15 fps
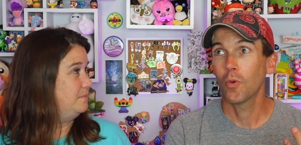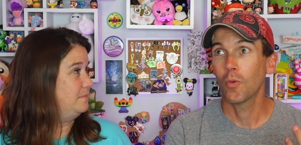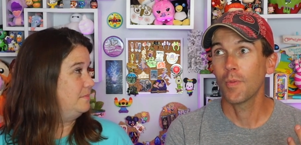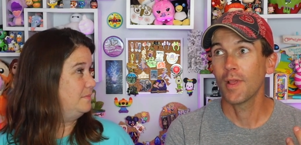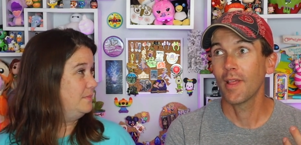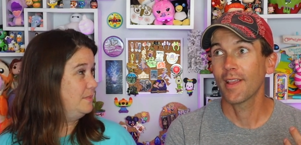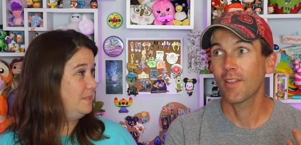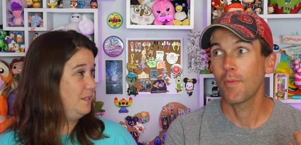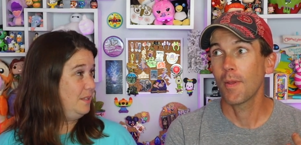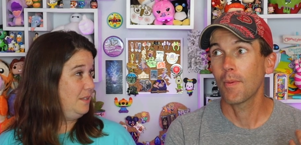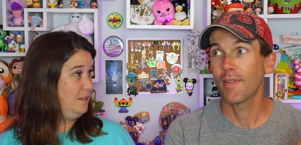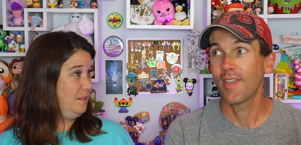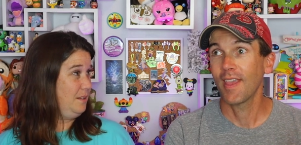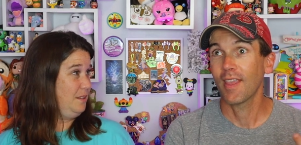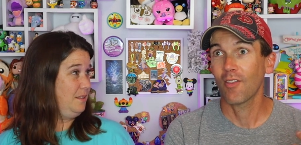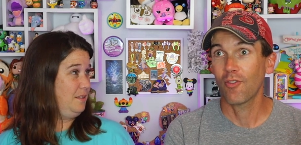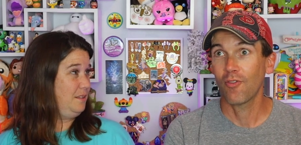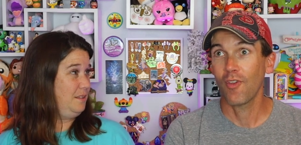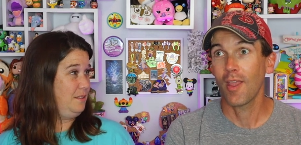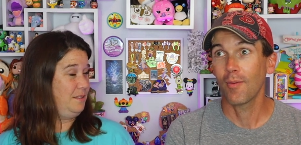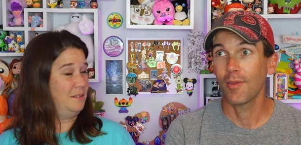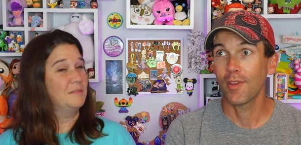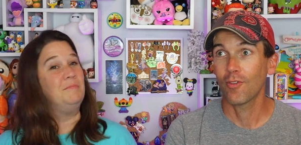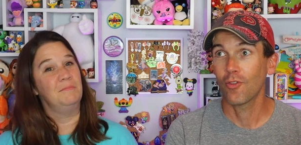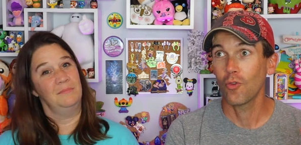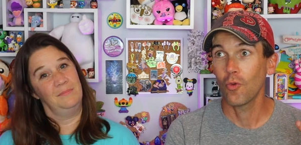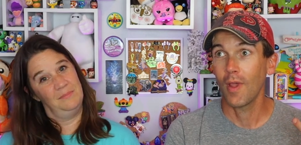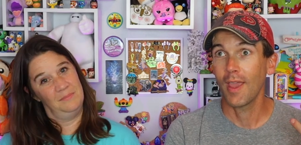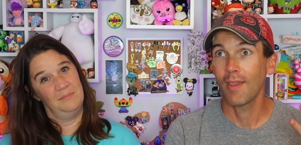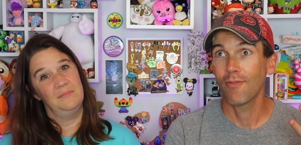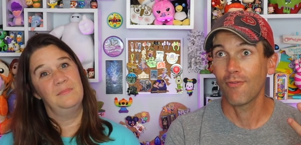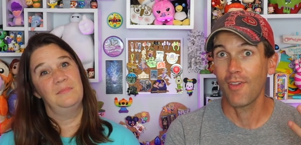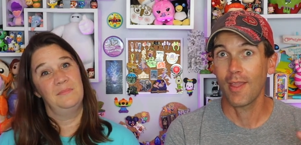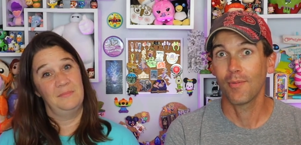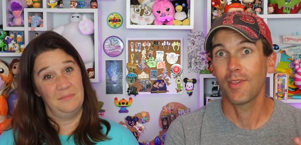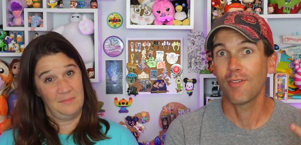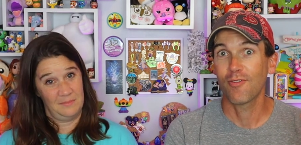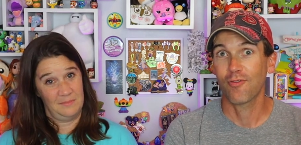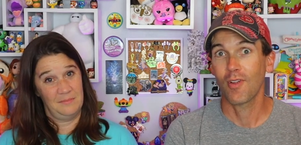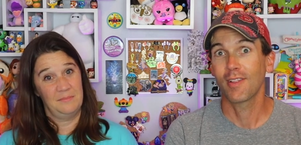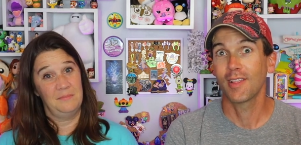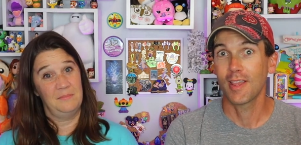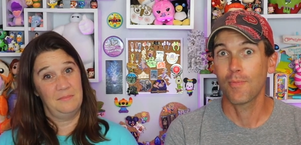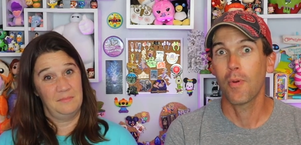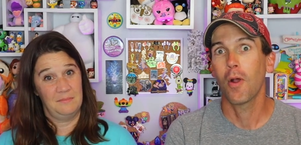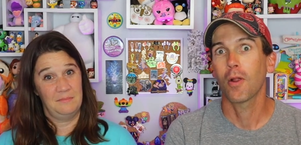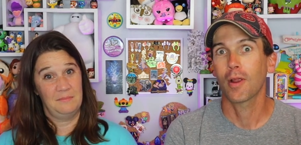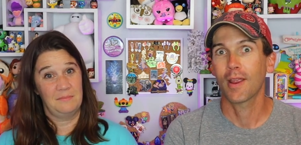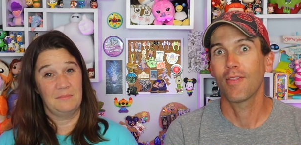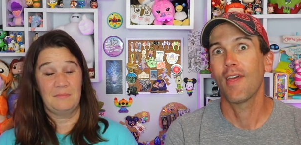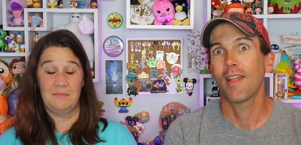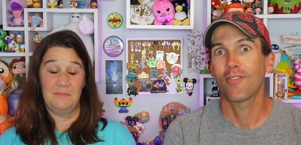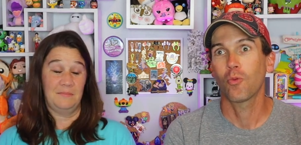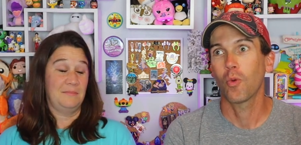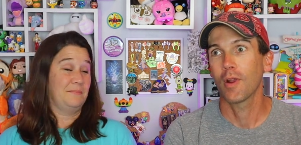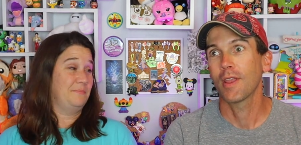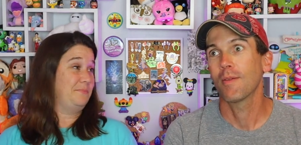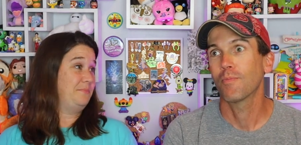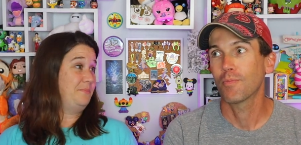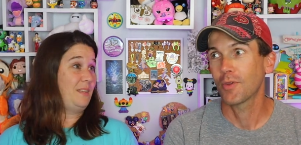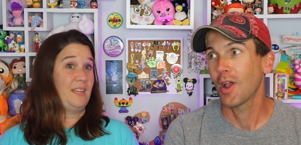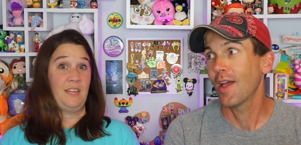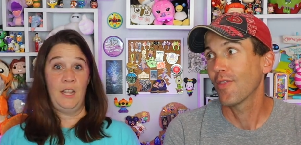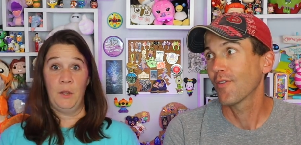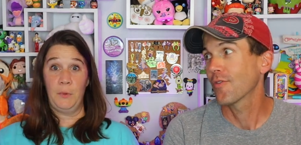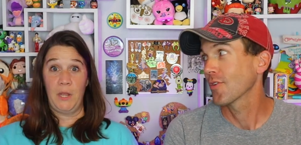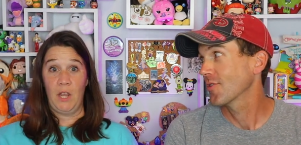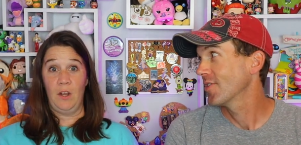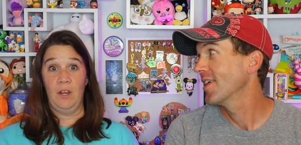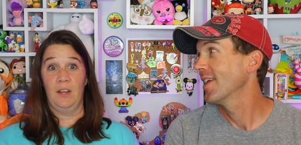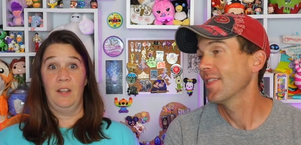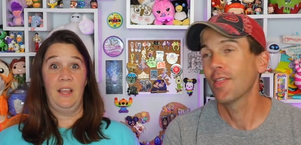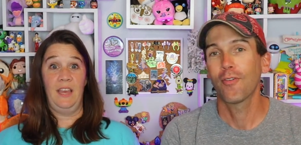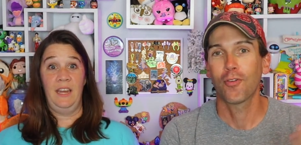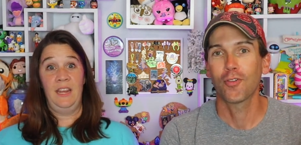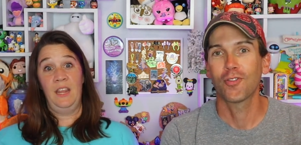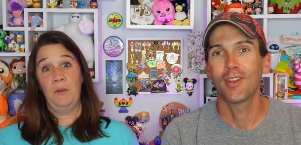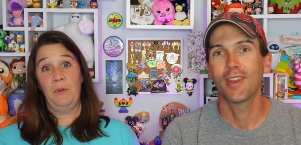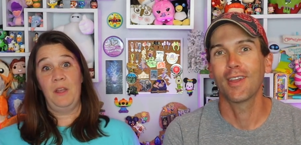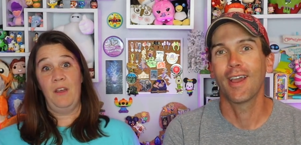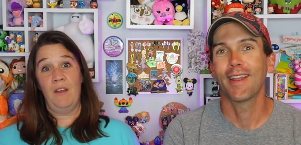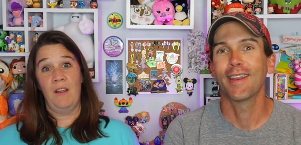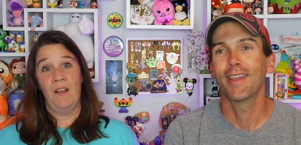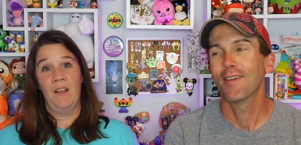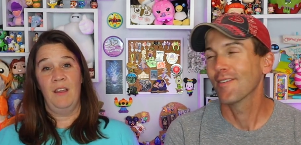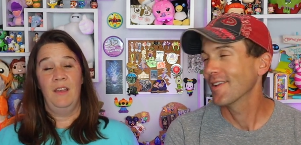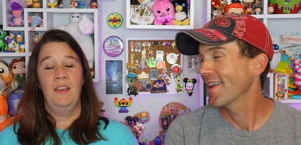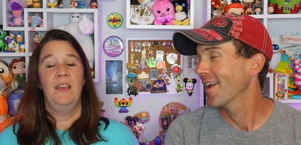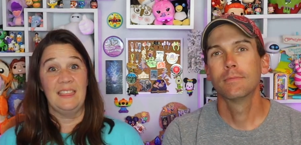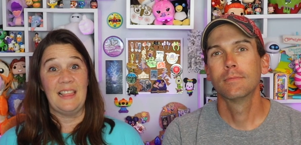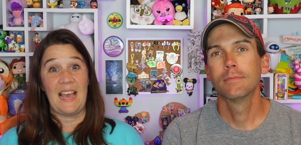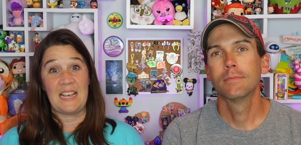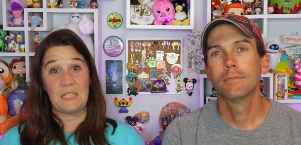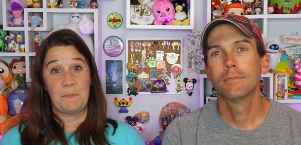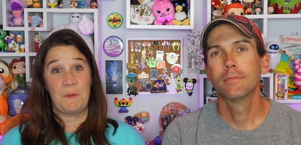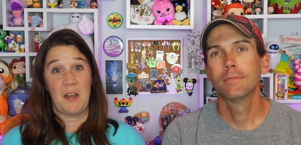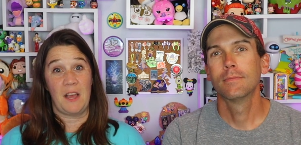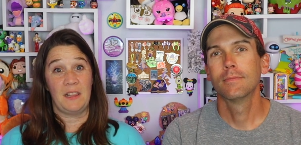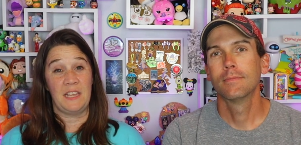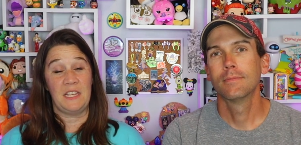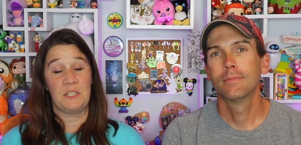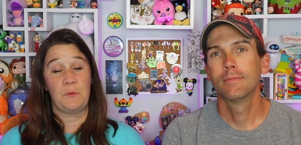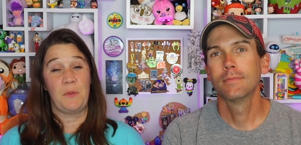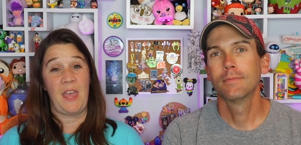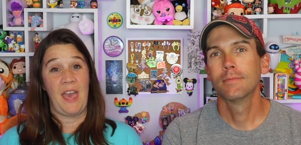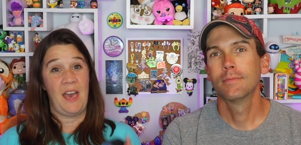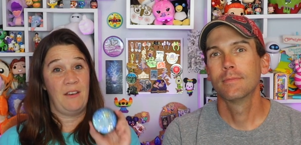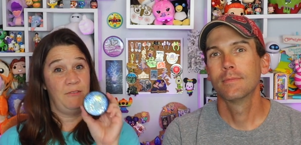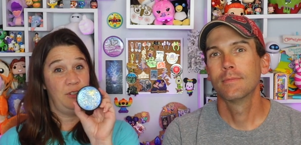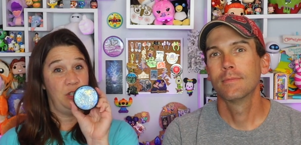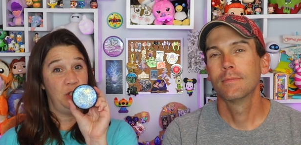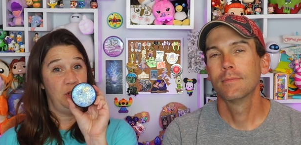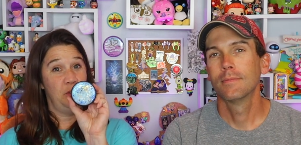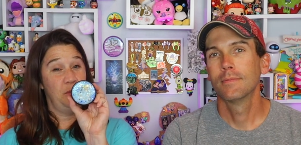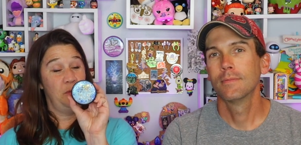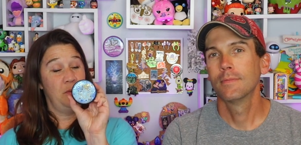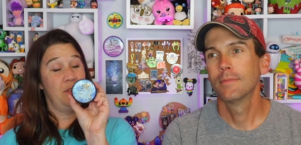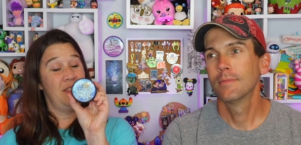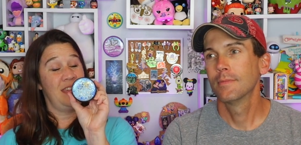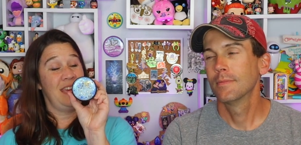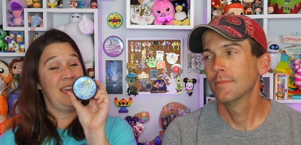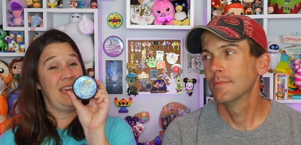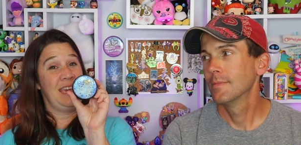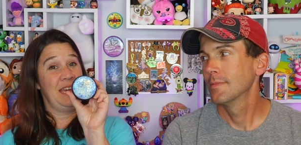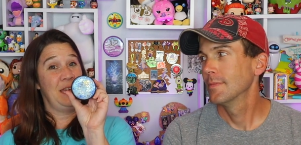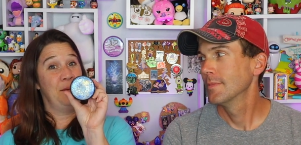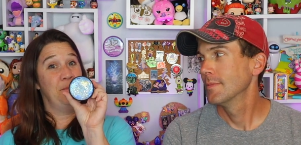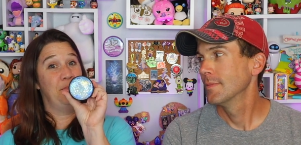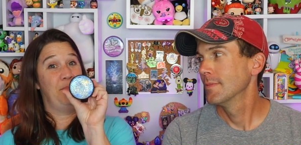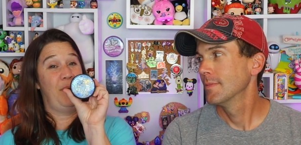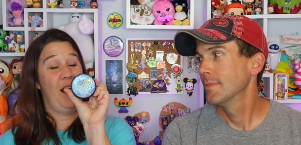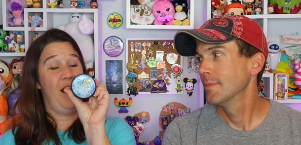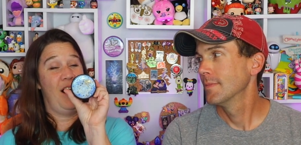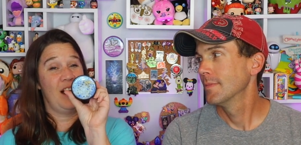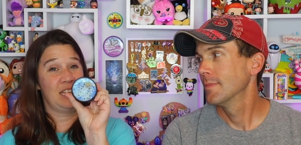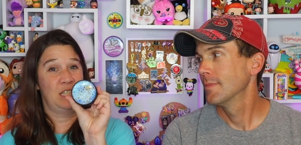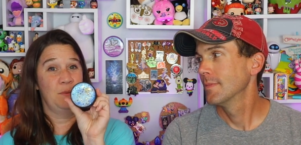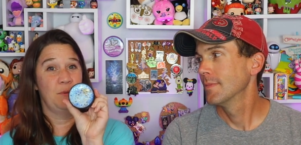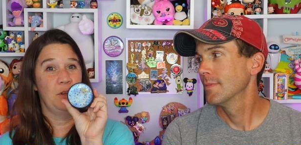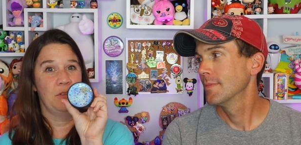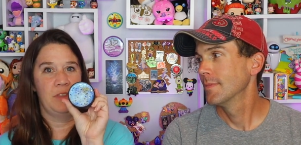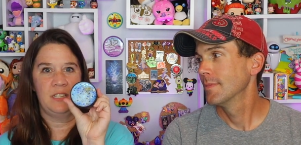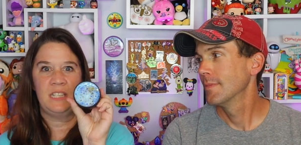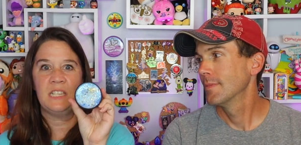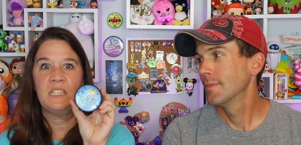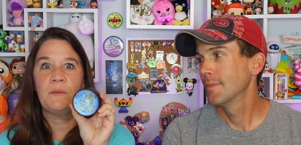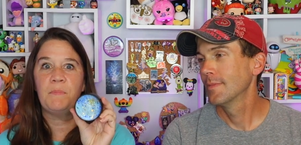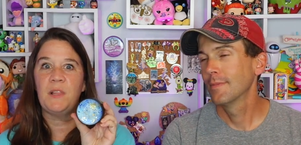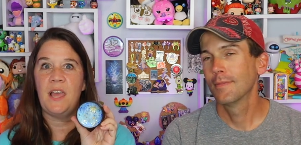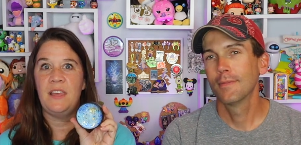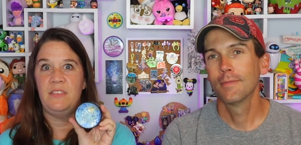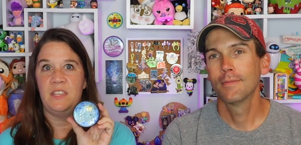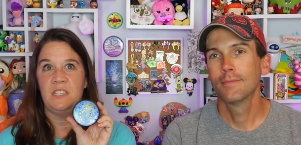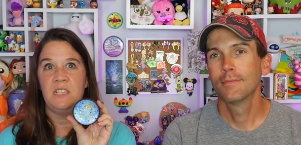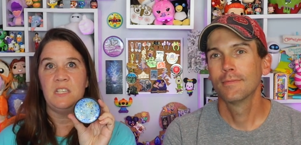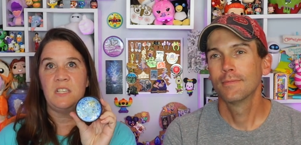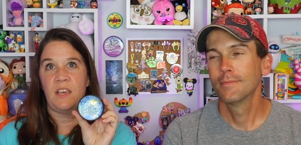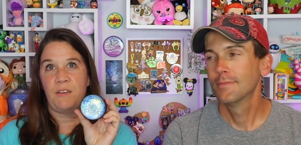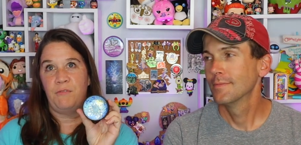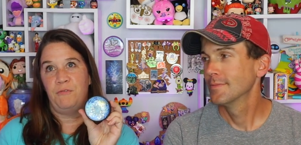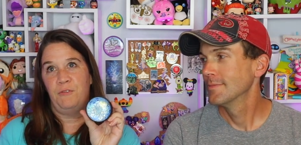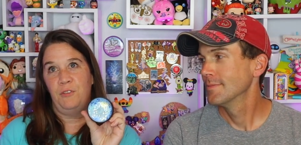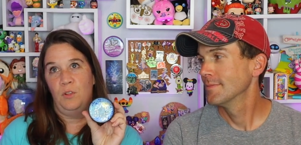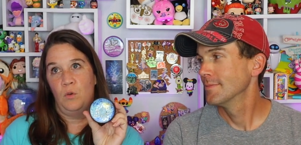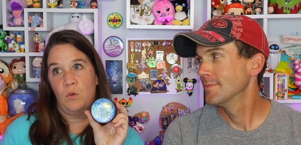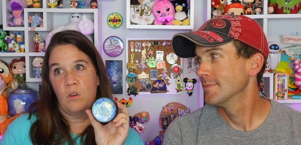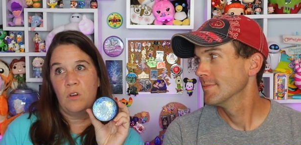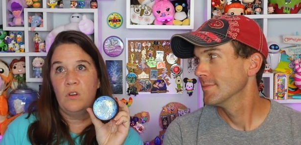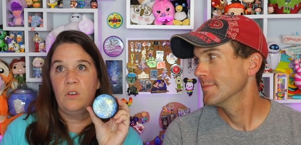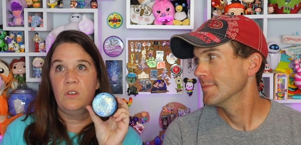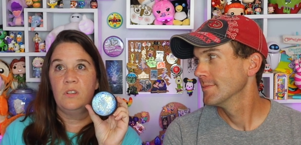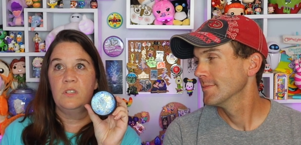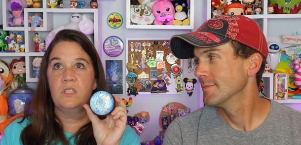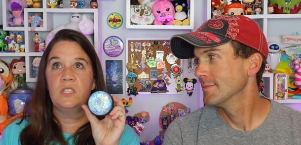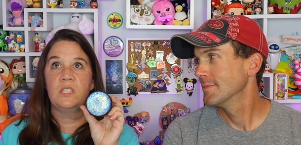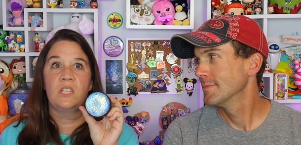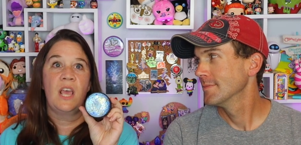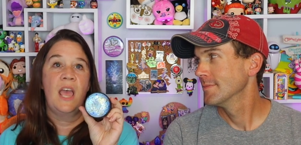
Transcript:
Speaker 1: it would be like to be able to take his family to a family-friendly park, and that's where he got. And here we are. and here we are. It, yeah.
Speaker 2: Last but not least, we have do the impossible. This is a blend. This is like florals